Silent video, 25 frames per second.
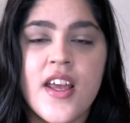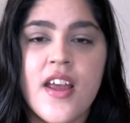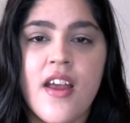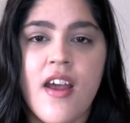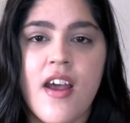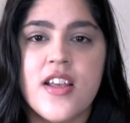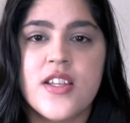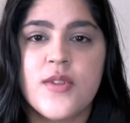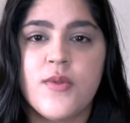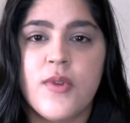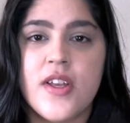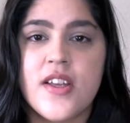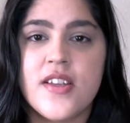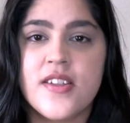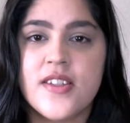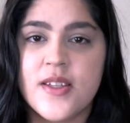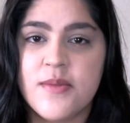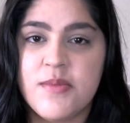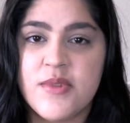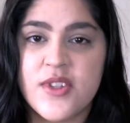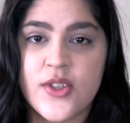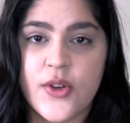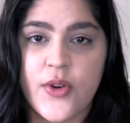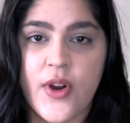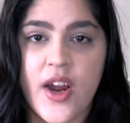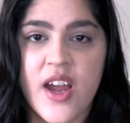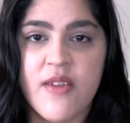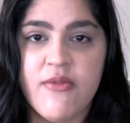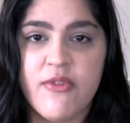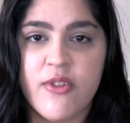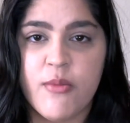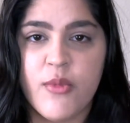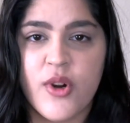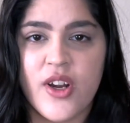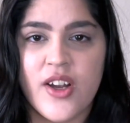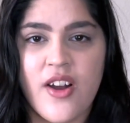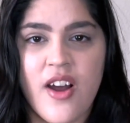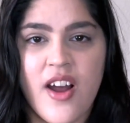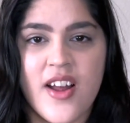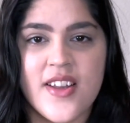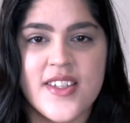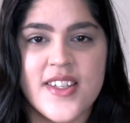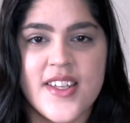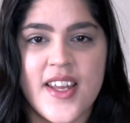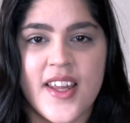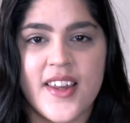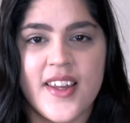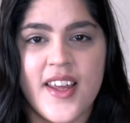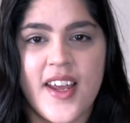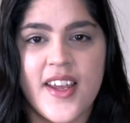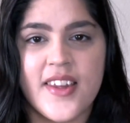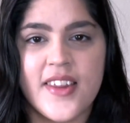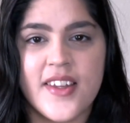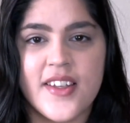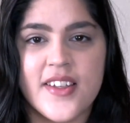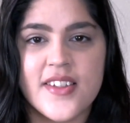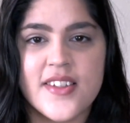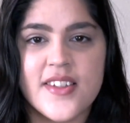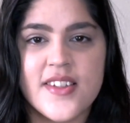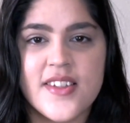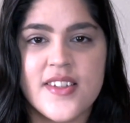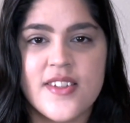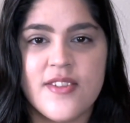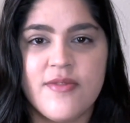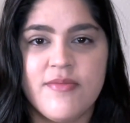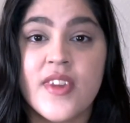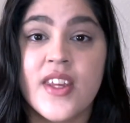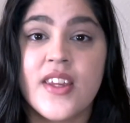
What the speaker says: as well as subscribe for more content like this.